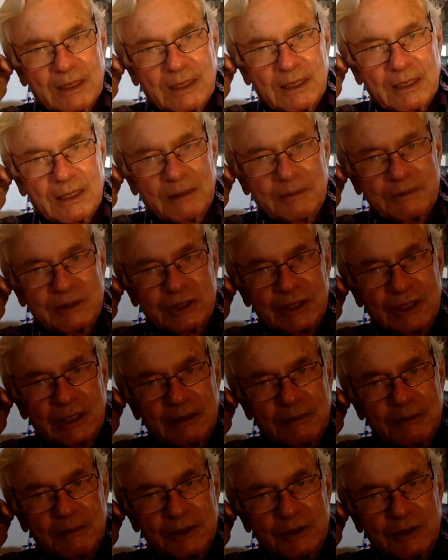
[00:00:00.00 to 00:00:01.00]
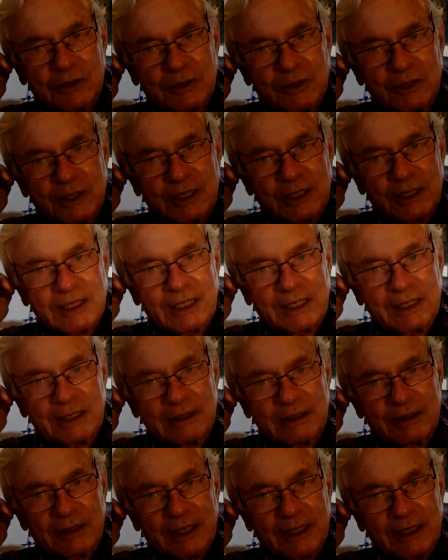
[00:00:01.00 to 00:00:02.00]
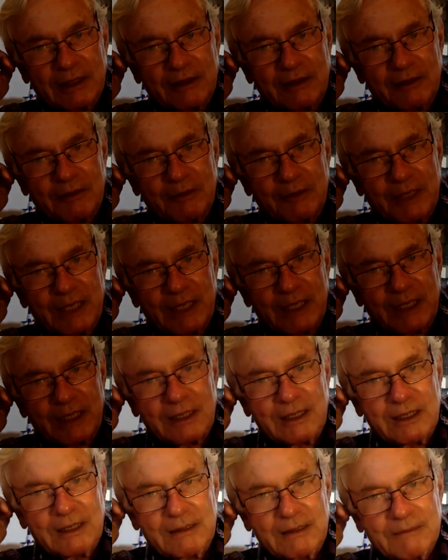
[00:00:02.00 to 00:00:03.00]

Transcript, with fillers: um, Senate Majority Leader Harry Reid,